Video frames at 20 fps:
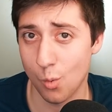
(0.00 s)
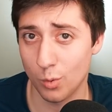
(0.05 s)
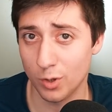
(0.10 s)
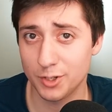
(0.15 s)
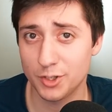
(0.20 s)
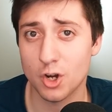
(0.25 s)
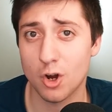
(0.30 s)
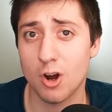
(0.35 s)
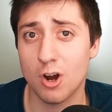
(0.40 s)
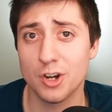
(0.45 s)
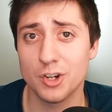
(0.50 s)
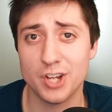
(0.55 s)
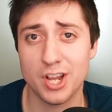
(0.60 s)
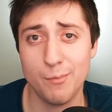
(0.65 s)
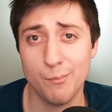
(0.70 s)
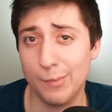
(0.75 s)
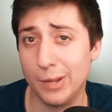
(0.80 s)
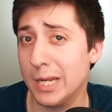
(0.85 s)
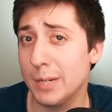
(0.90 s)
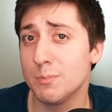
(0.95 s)
would charge
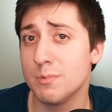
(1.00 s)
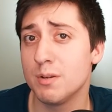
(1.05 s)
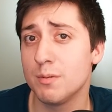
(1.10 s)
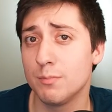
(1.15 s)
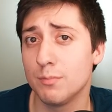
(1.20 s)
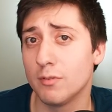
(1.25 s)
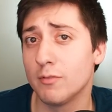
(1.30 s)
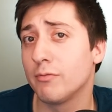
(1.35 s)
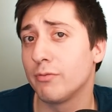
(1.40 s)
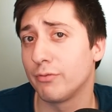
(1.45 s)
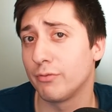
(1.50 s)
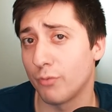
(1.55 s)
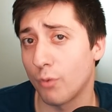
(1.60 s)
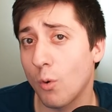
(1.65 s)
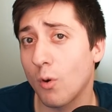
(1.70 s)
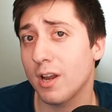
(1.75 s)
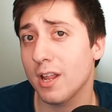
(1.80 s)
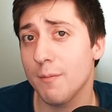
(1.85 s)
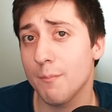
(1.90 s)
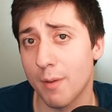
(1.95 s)
a minimum of
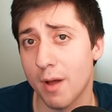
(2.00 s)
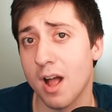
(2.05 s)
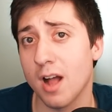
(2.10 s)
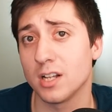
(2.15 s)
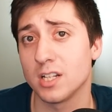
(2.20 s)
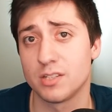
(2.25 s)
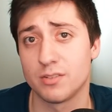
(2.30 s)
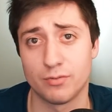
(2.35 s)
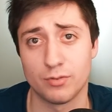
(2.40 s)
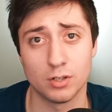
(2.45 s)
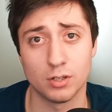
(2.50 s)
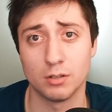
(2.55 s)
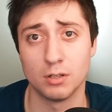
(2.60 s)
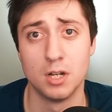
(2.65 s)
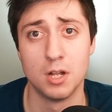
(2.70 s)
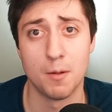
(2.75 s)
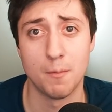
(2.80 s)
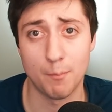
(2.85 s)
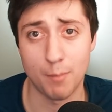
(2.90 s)
40 bucks for